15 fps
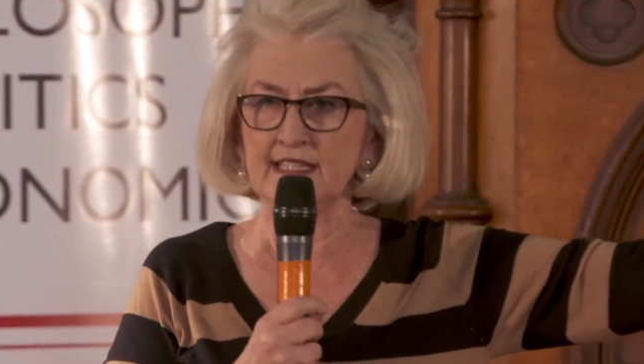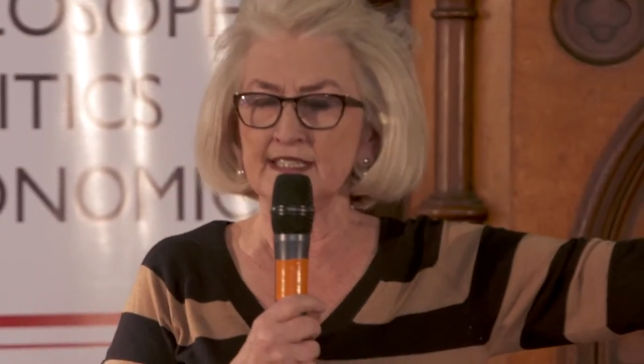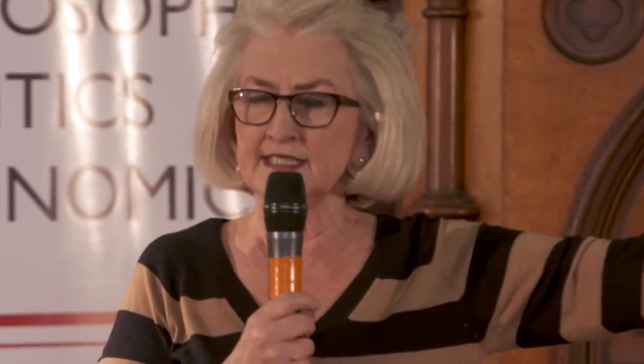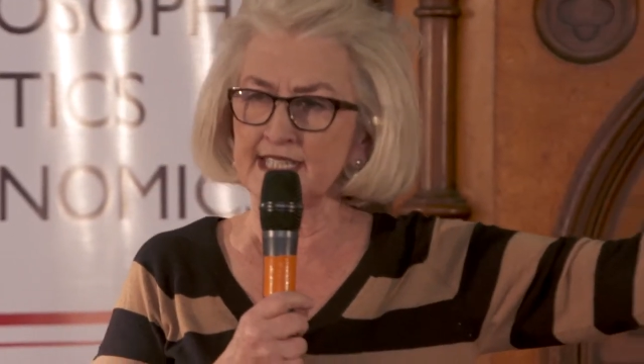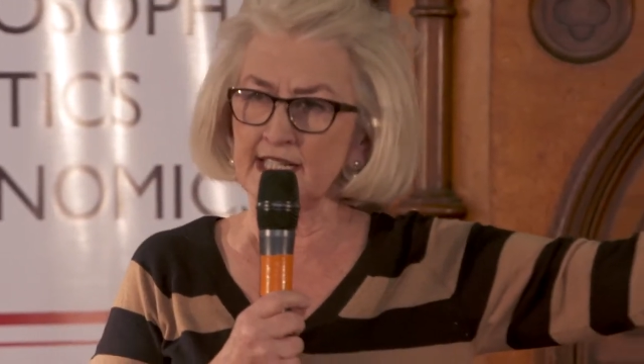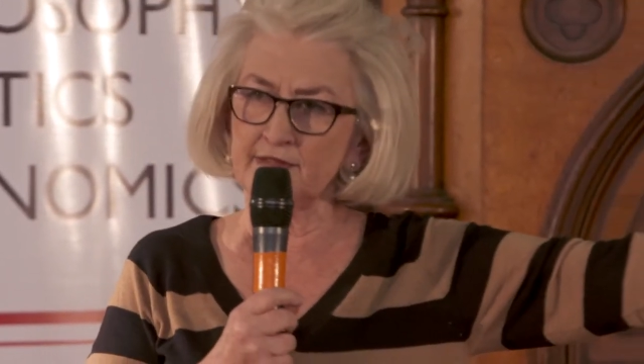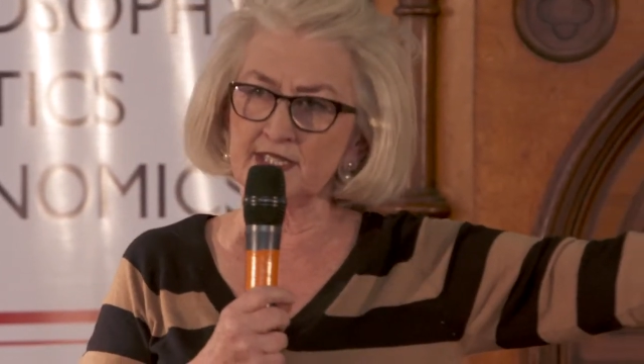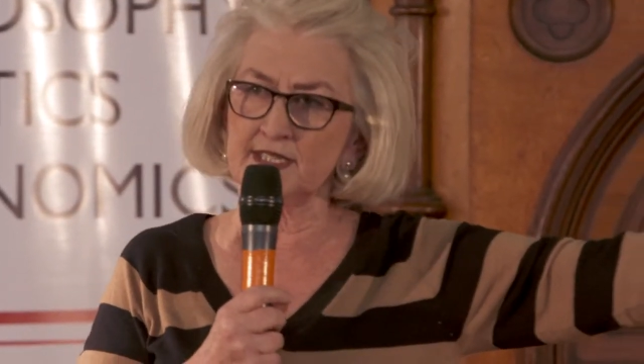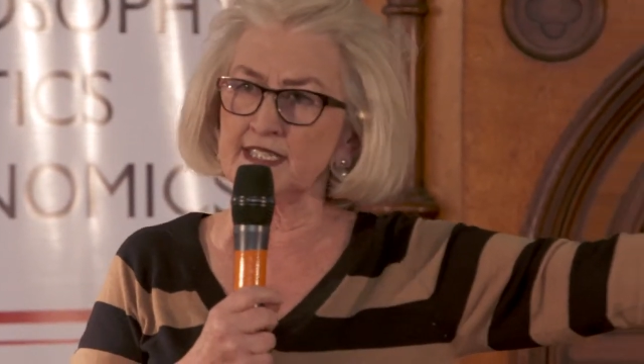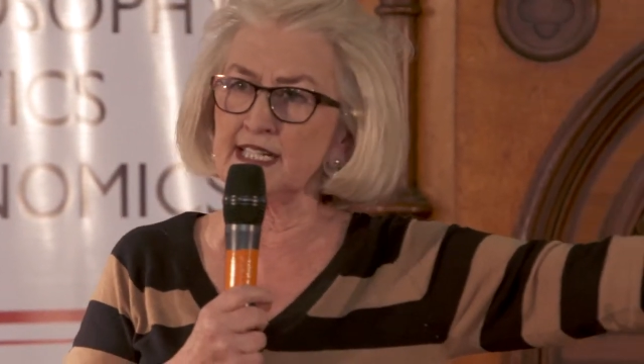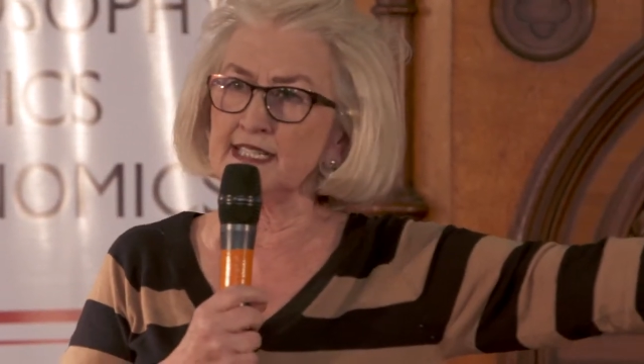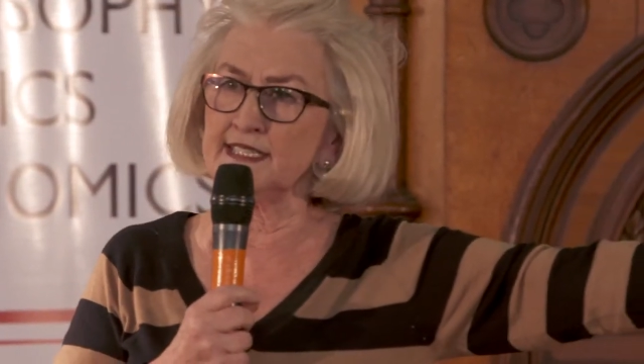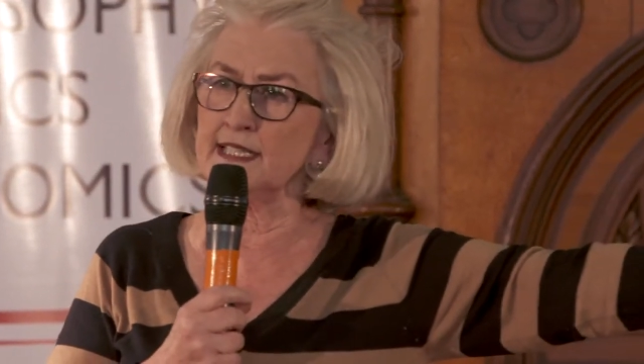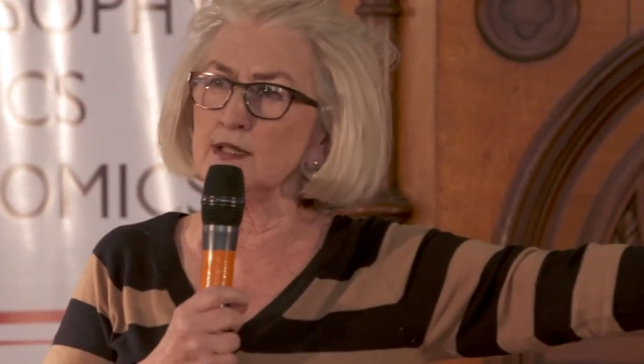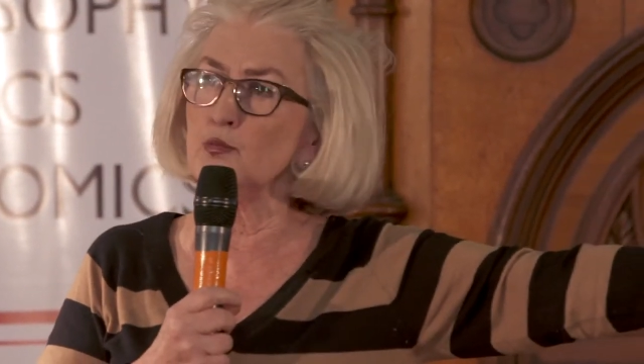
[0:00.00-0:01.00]
and
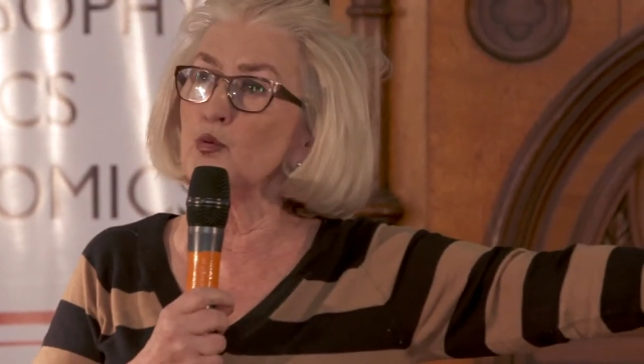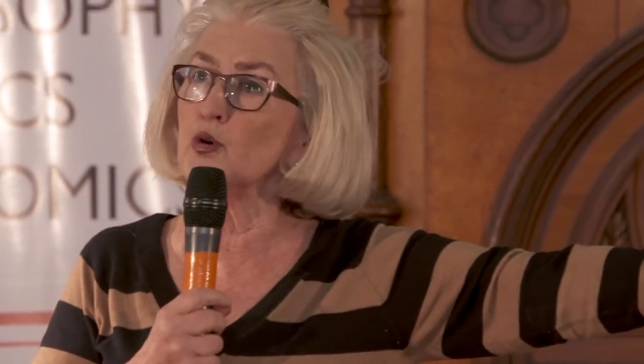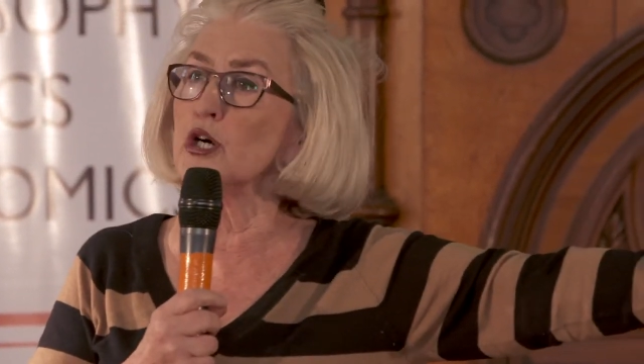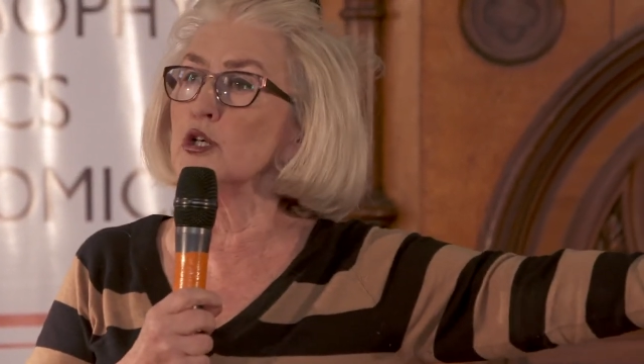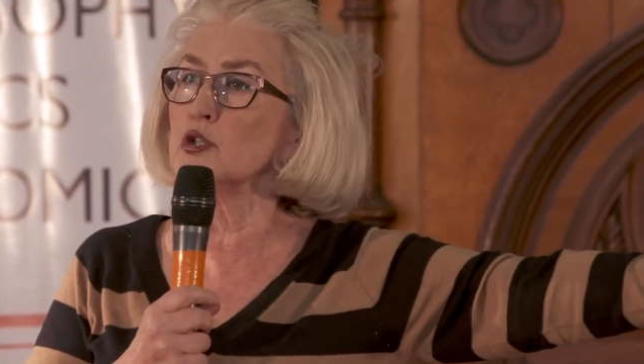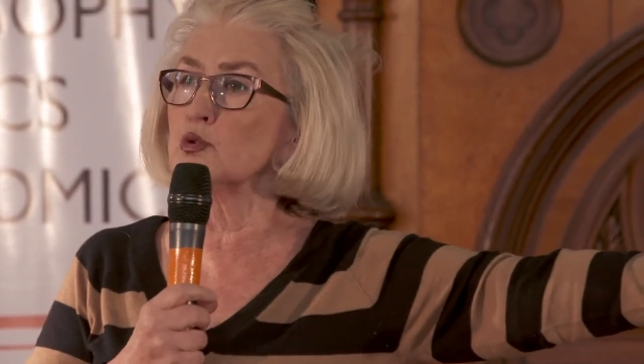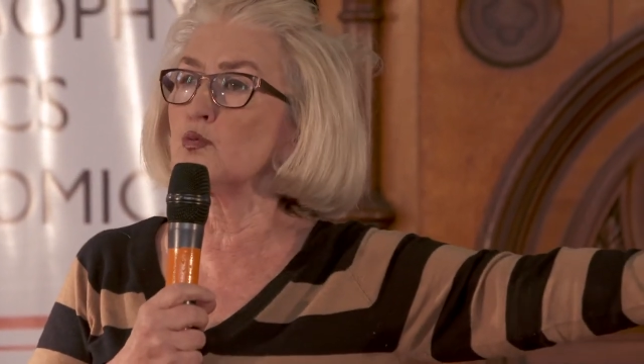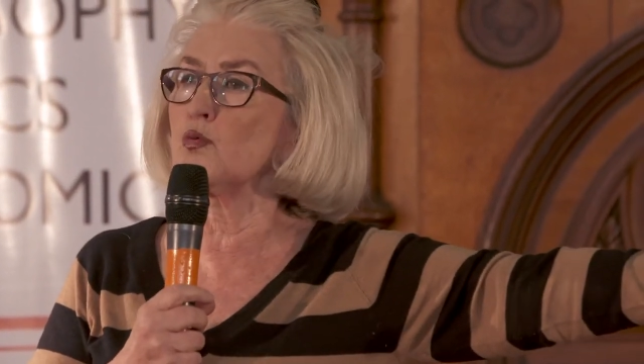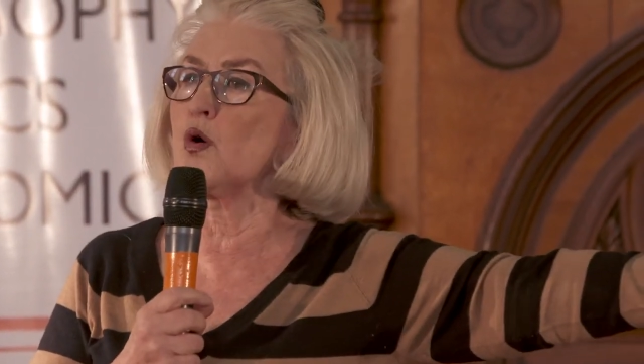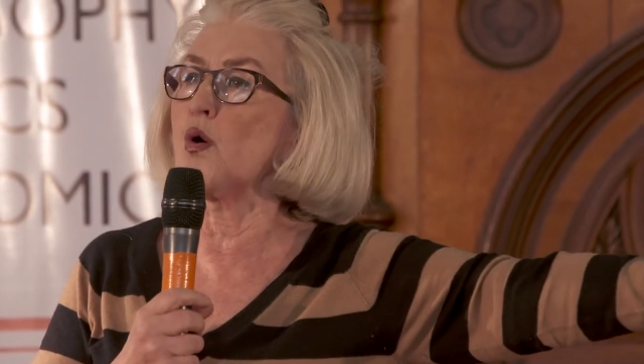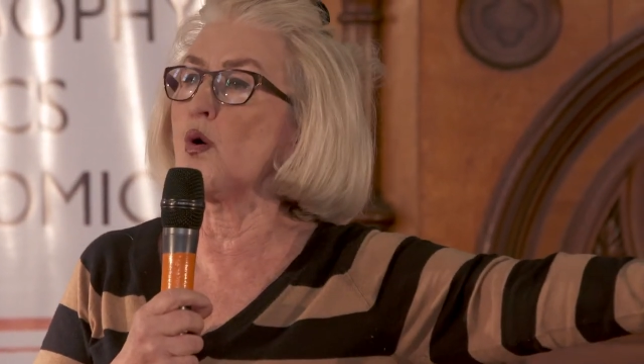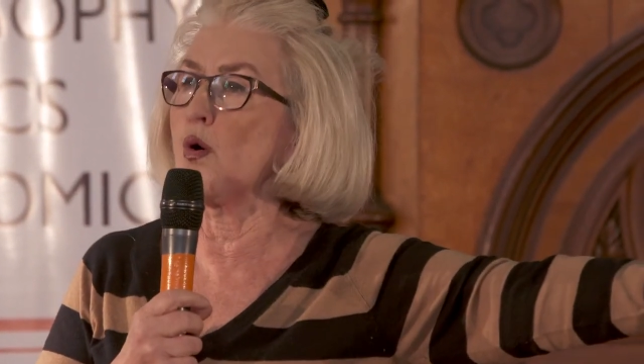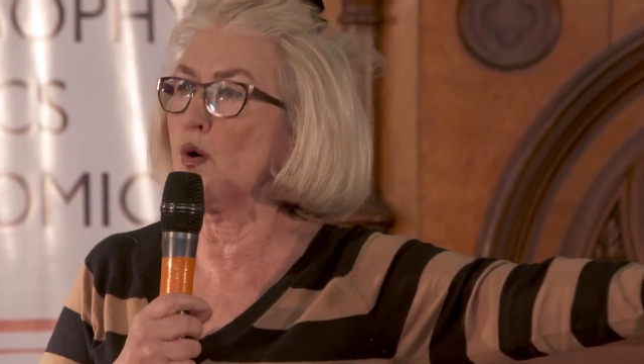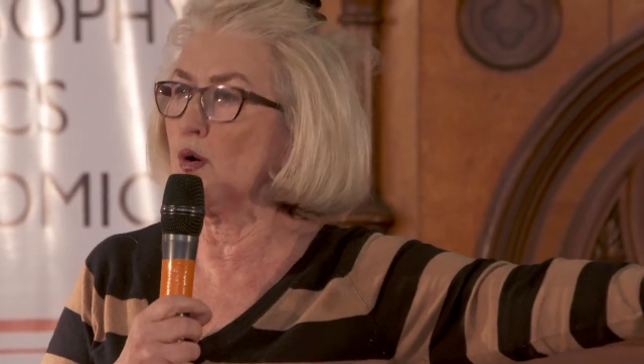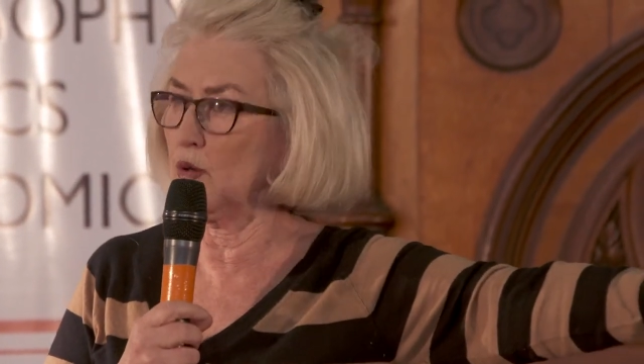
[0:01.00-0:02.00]
devastating world
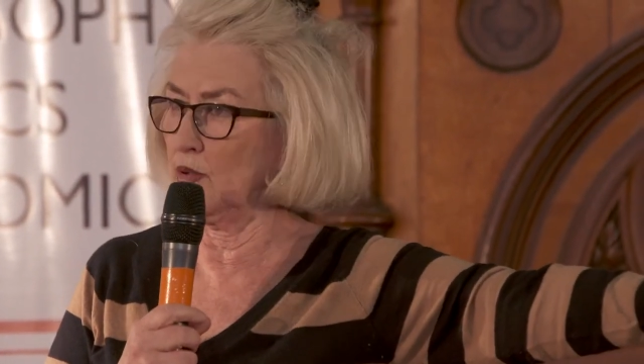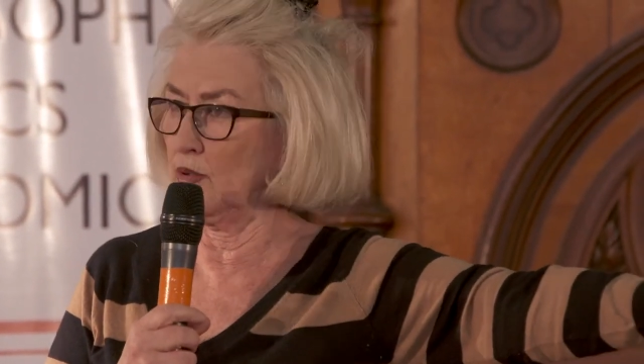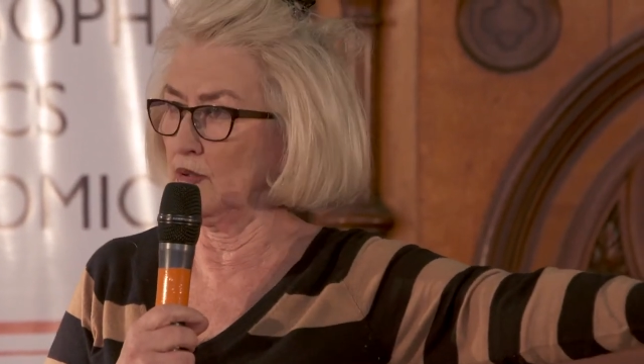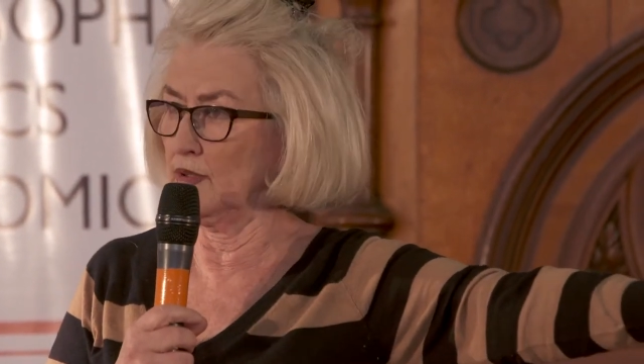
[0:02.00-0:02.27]
war,